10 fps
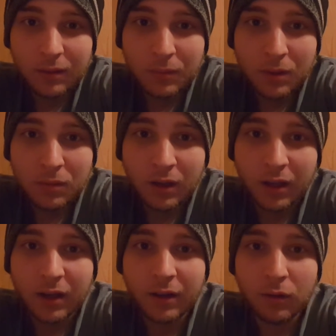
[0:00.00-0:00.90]
maybe I
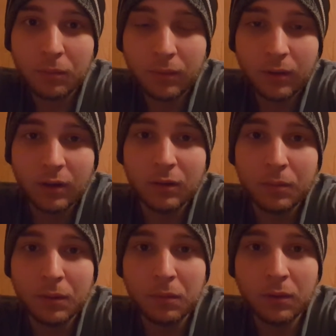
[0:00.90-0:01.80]
can help other
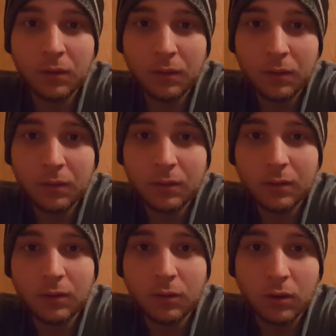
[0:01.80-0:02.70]
people
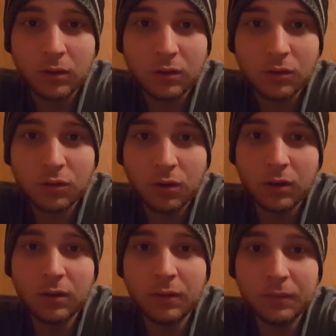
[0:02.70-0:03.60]
who also
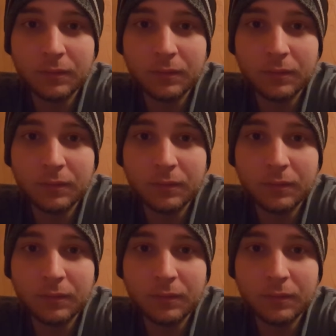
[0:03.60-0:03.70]
struggle.